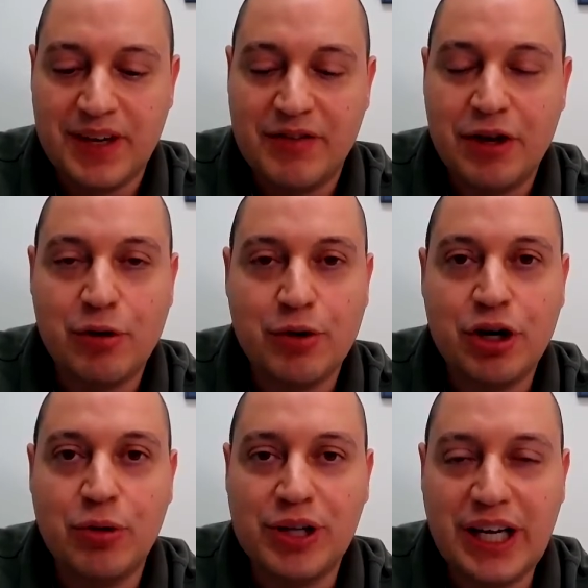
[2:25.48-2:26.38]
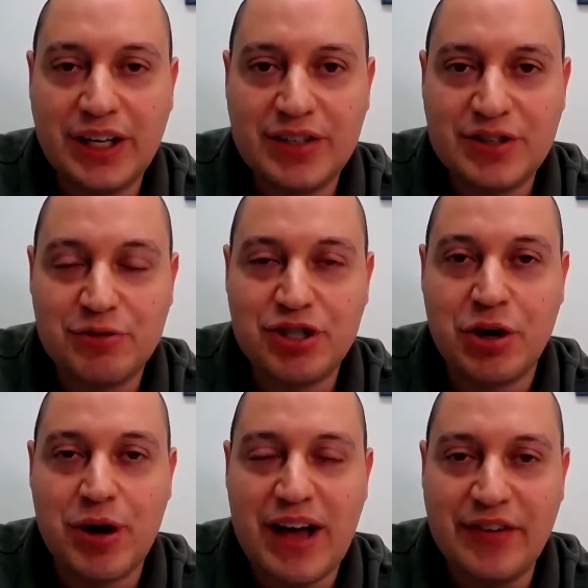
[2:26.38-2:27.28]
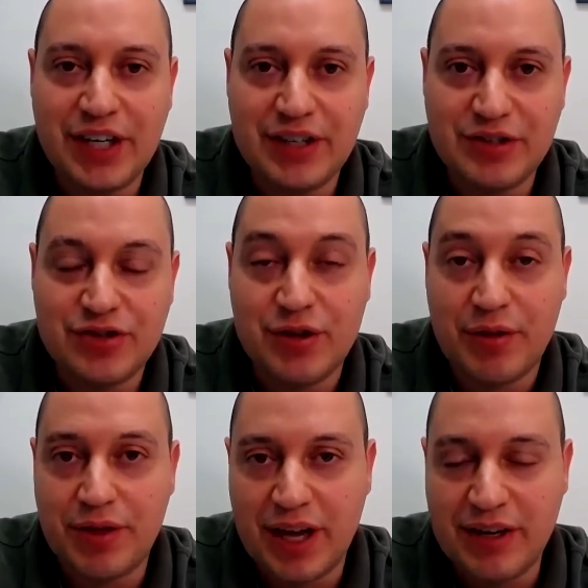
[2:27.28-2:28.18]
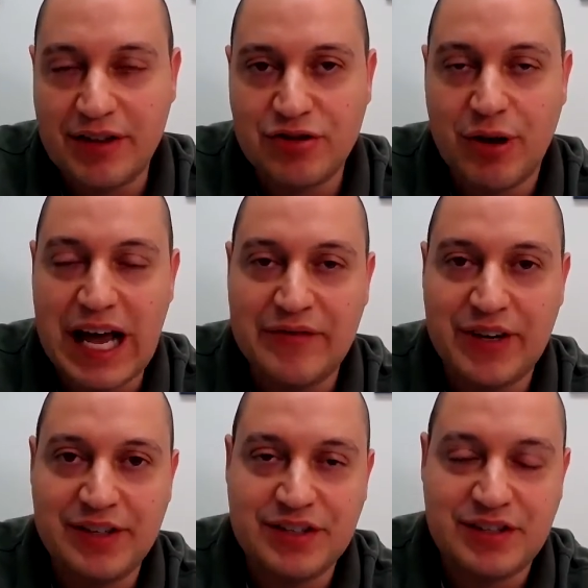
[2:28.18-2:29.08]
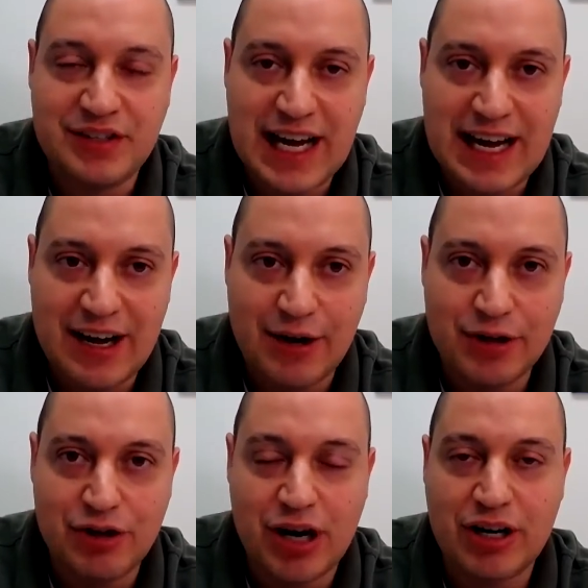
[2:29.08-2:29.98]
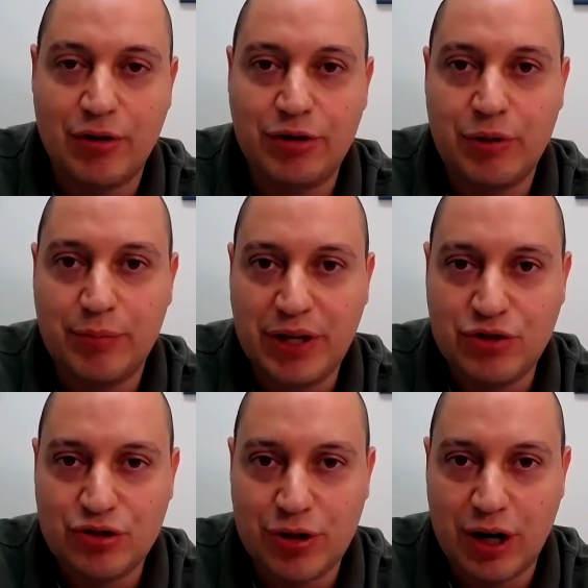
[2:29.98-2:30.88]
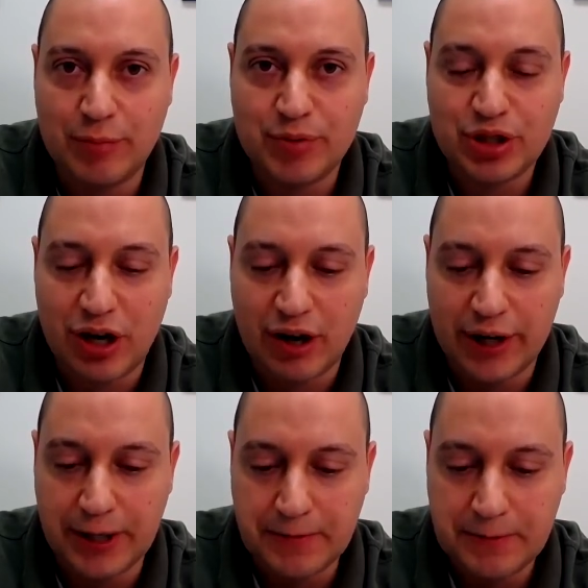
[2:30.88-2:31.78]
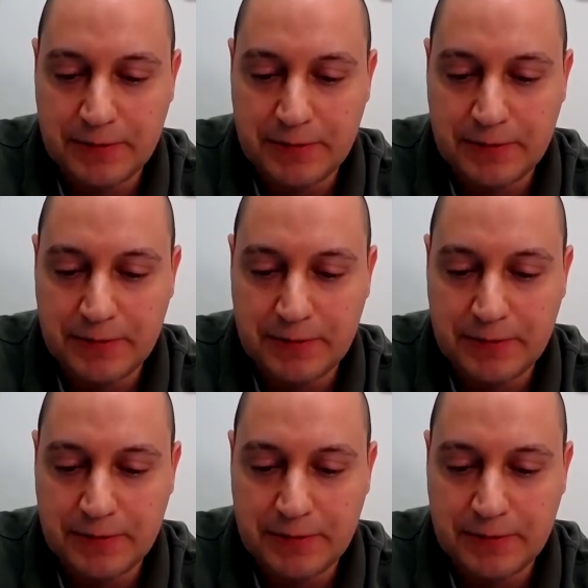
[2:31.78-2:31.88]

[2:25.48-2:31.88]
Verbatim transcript: There were no links. There was no evidence then. There's no evidence now. You're not going to impeach Trump. Sorry.